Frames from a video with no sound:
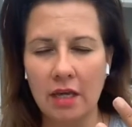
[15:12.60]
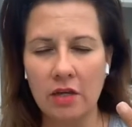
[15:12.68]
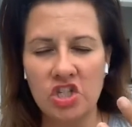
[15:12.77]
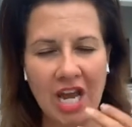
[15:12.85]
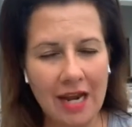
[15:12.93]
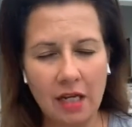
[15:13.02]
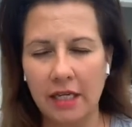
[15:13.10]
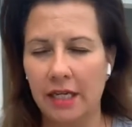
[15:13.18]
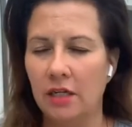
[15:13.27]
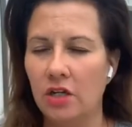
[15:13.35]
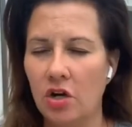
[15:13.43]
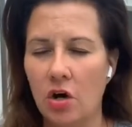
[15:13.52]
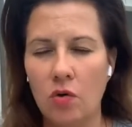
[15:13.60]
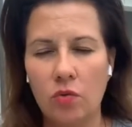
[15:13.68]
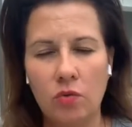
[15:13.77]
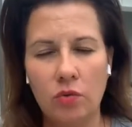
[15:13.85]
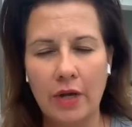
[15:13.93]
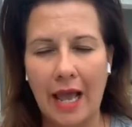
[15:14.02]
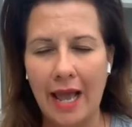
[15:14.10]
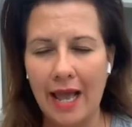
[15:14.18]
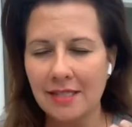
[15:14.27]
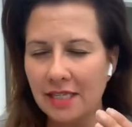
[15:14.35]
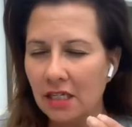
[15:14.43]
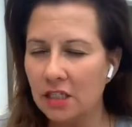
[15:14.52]
channeling. You know,
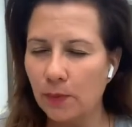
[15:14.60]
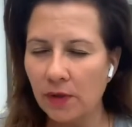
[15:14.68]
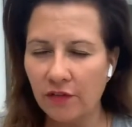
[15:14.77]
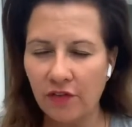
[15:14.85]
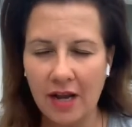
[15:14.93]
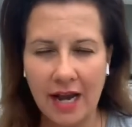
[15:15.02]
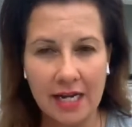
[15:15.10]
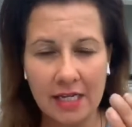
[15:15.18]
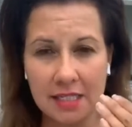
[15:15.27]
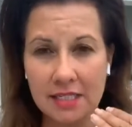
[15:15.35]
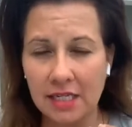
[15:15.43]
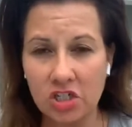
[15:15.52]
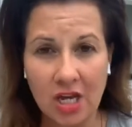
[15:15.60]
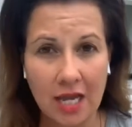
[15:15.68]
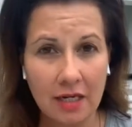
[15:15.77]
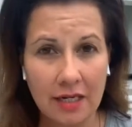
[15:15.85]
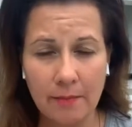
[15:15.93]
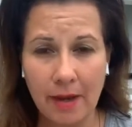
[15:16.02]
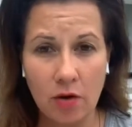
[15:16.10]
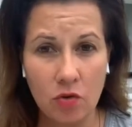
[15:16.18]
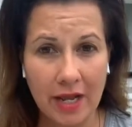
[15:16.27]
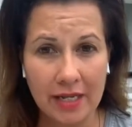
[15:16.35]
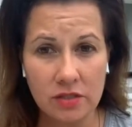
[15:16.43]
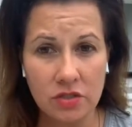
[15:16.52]
asking spirit for guidance and channeling my
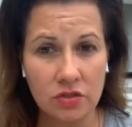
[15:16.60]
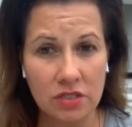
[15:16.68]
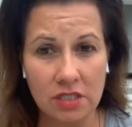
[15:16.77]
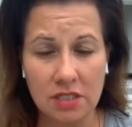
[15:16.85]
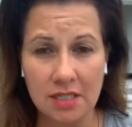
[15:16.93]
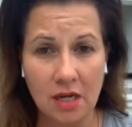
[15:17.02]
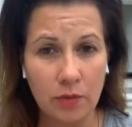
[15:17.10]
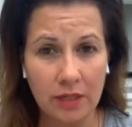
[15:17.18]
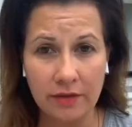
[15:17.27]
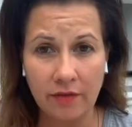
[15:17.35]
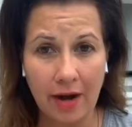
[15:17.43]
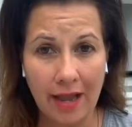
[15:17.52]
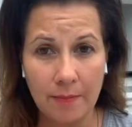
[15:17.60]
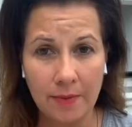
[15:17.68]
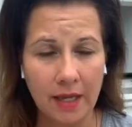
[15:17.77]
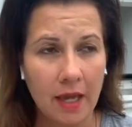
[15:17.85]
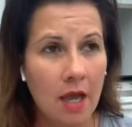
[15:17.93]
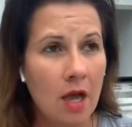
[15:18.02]
own answers. This is how we live our happy.